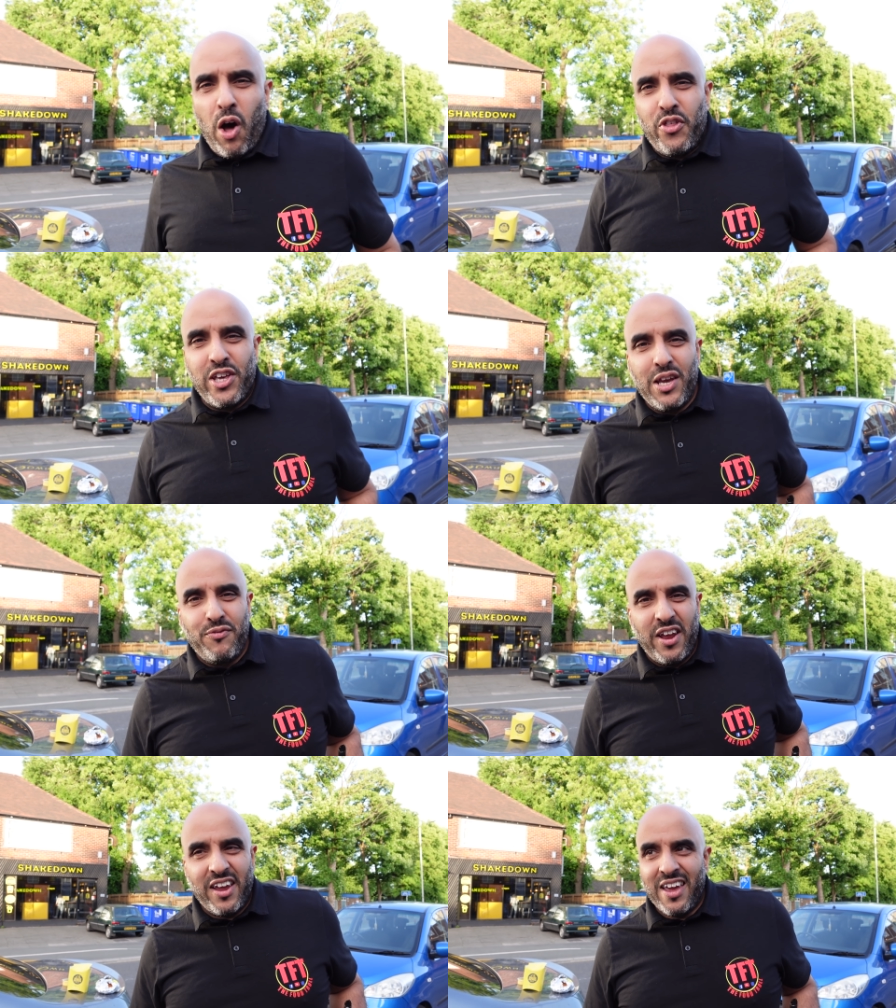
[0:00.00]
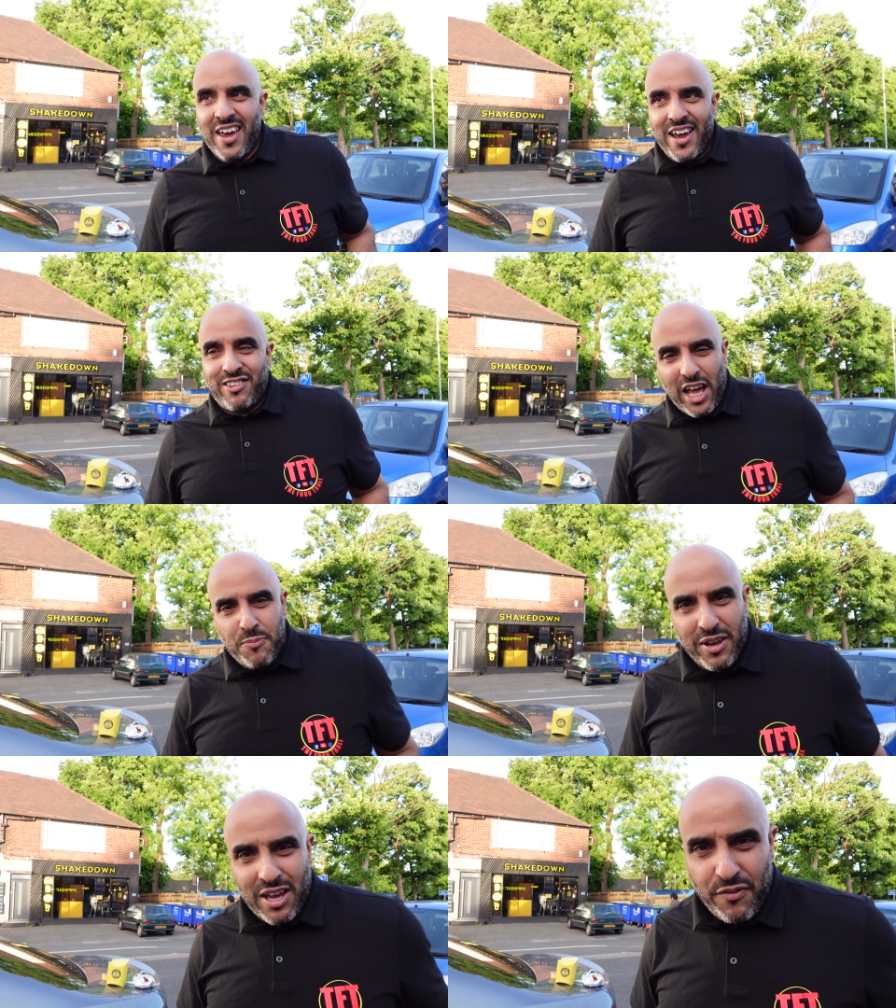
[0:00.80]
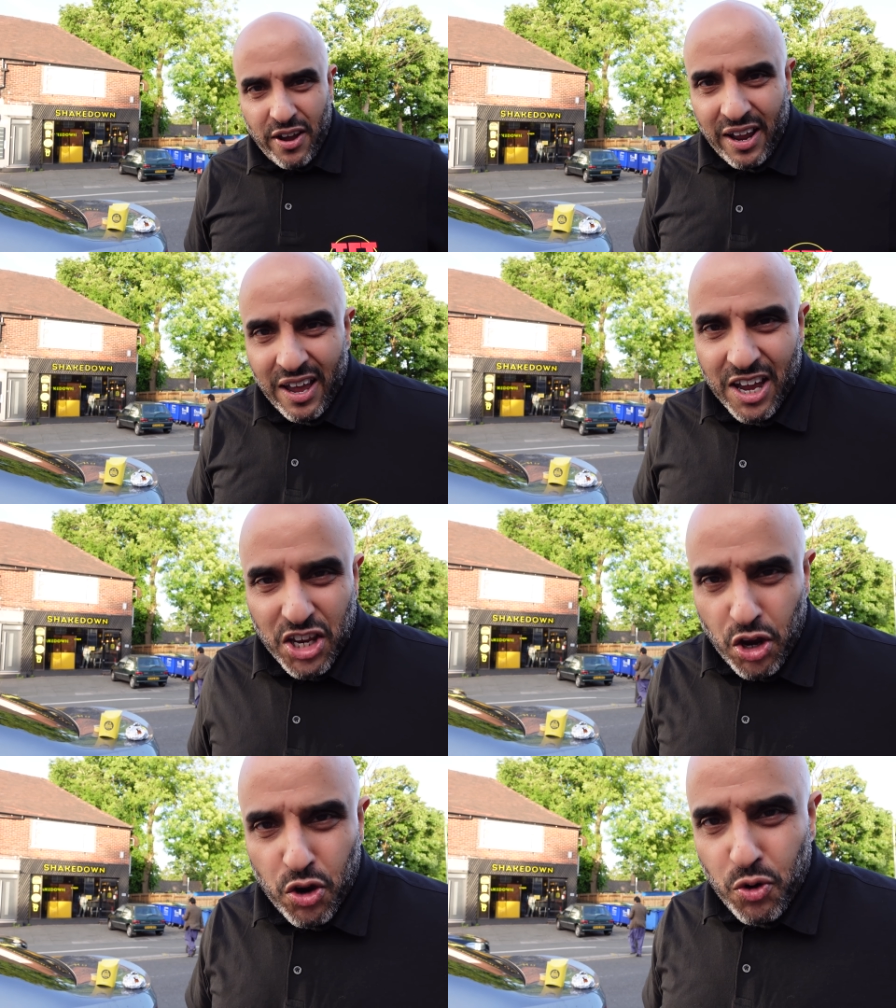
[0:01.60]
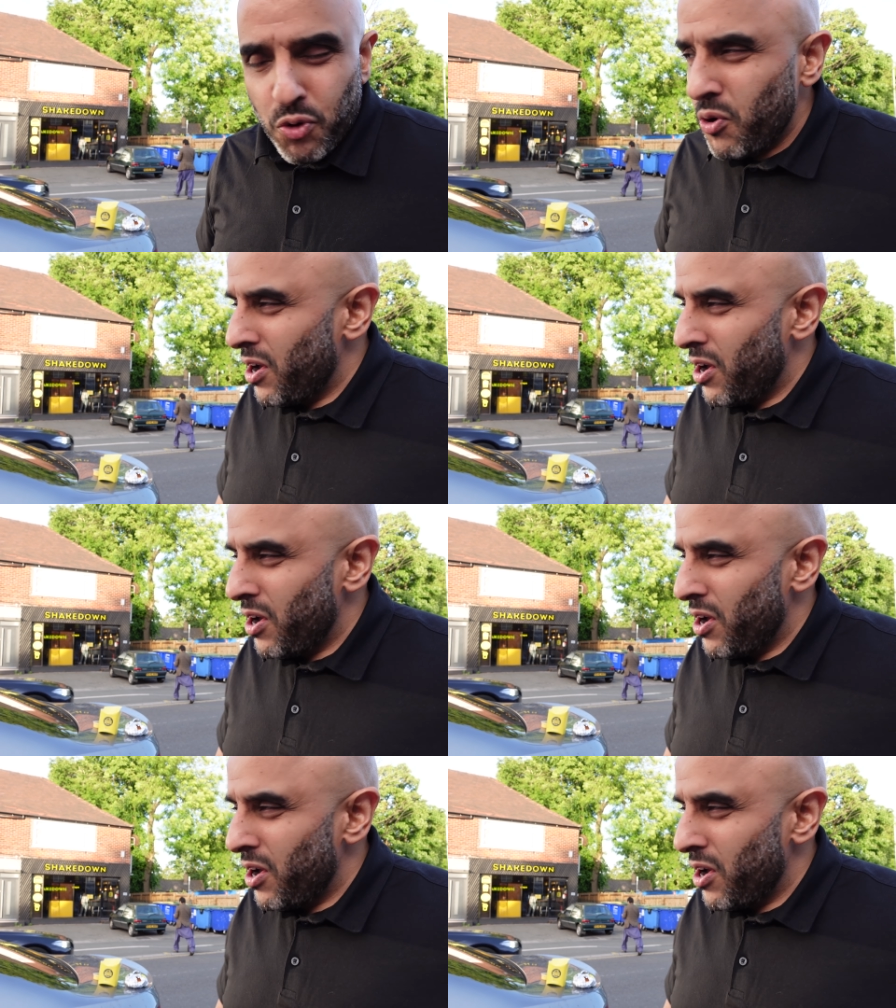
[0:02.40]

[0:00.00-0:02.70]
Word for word: on the evening. It's going to be giving you